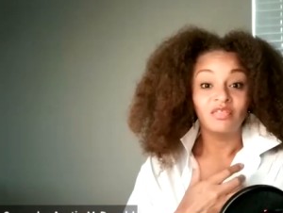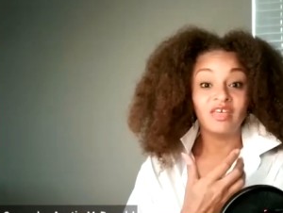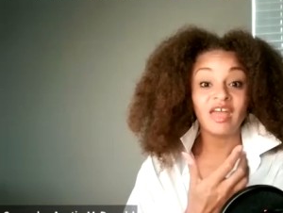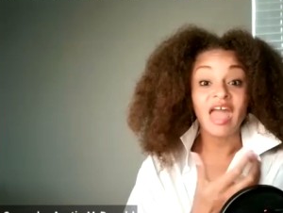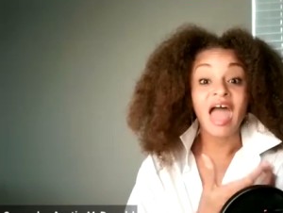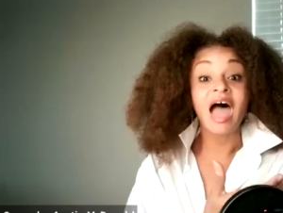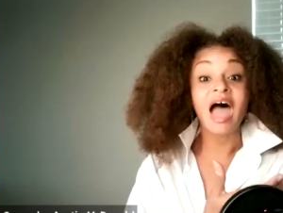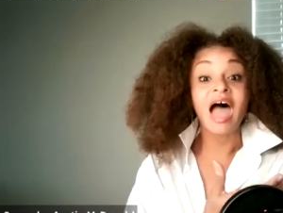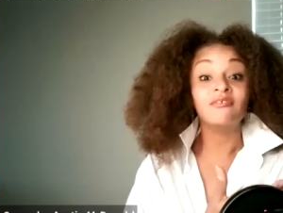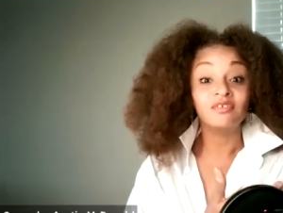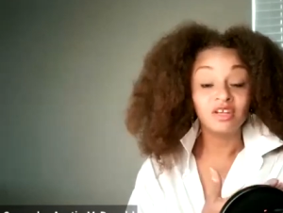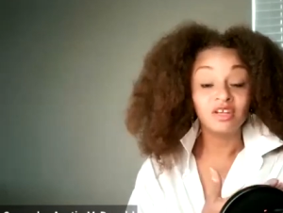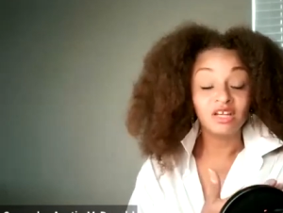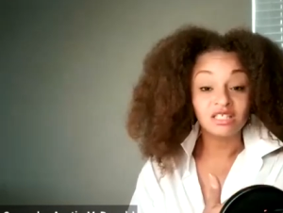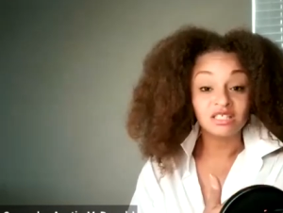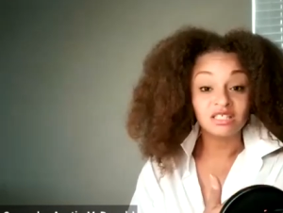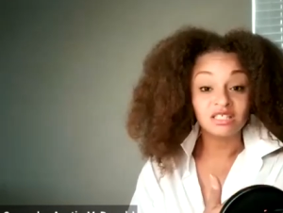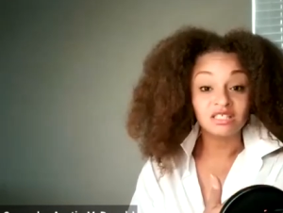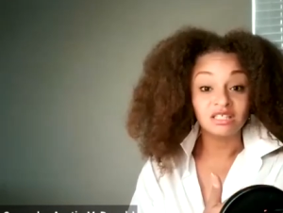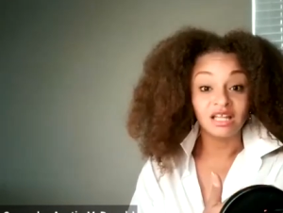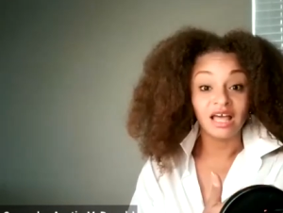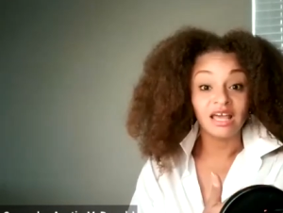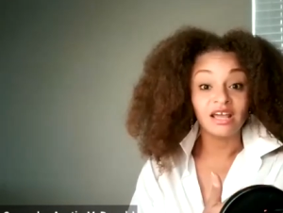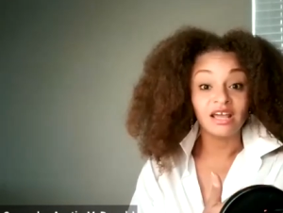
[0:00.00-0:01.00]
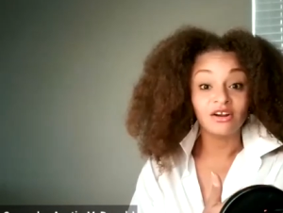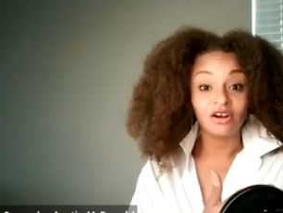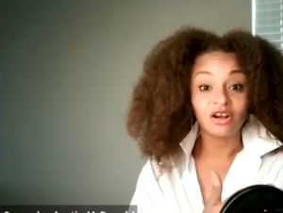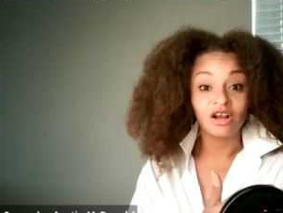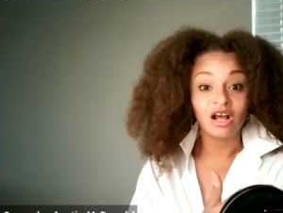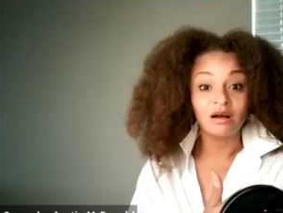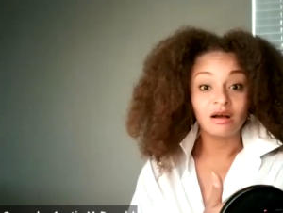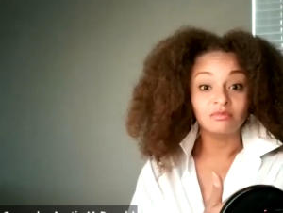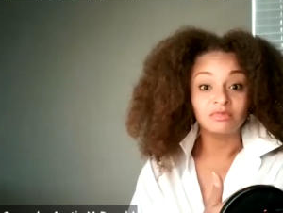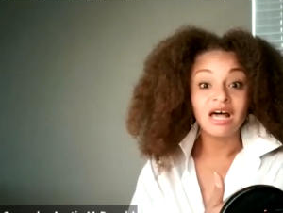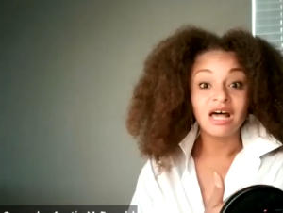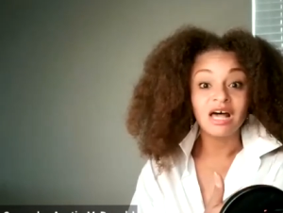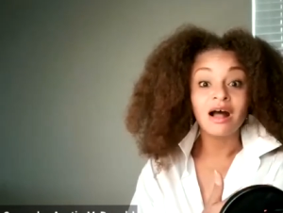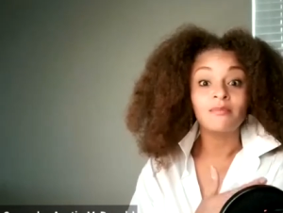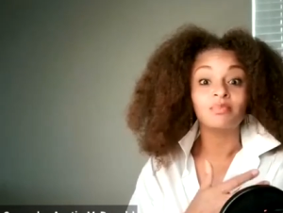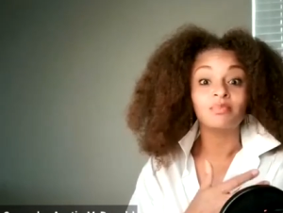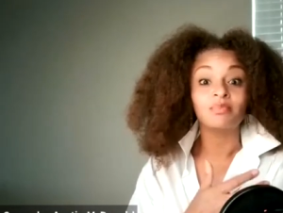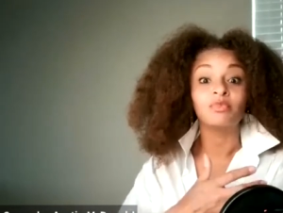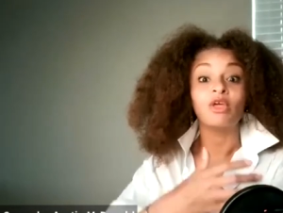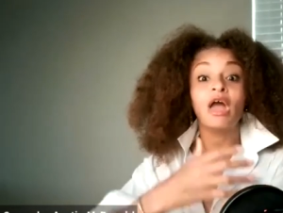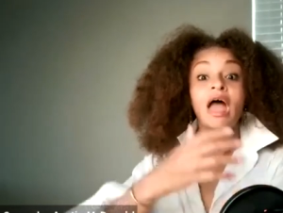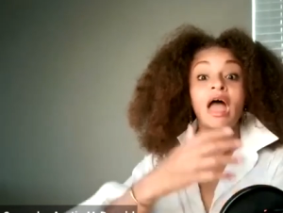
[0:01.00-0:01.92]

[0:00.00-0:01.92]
the evidence later comes up